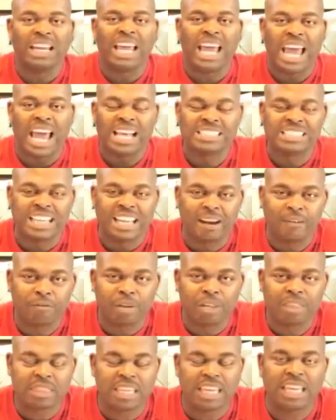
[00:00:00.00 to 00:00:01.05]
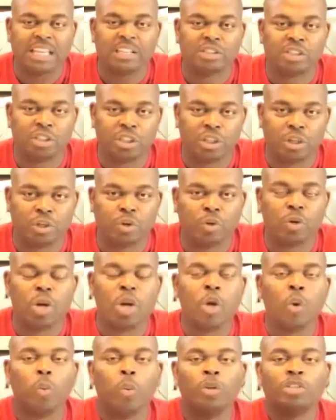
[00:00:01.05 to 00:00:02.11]
It has everything to do
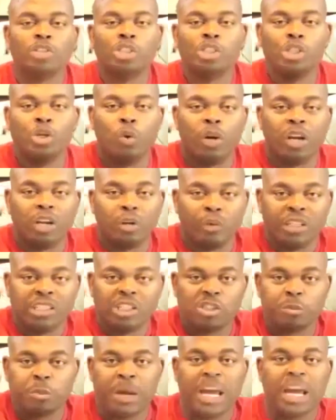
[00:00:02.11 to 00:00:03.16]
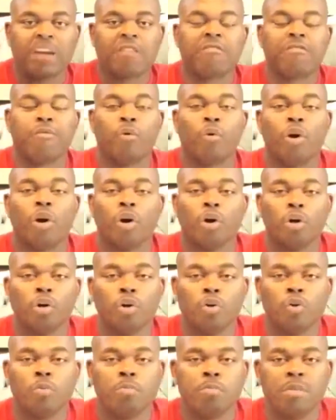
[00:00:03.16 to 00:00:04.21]
with showing respect for
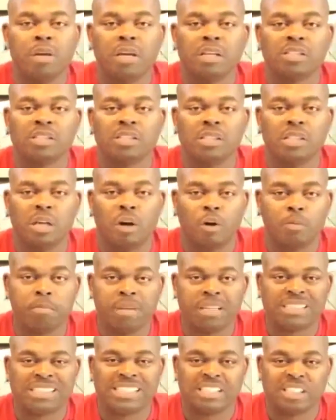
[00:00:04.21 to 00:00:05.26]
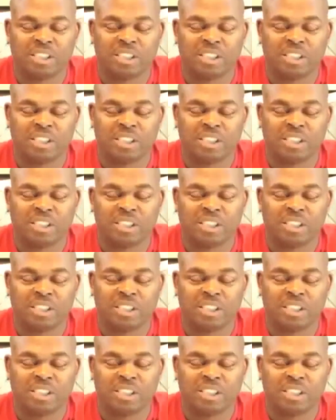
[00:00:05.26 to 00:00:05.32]
who Miss or Mrs.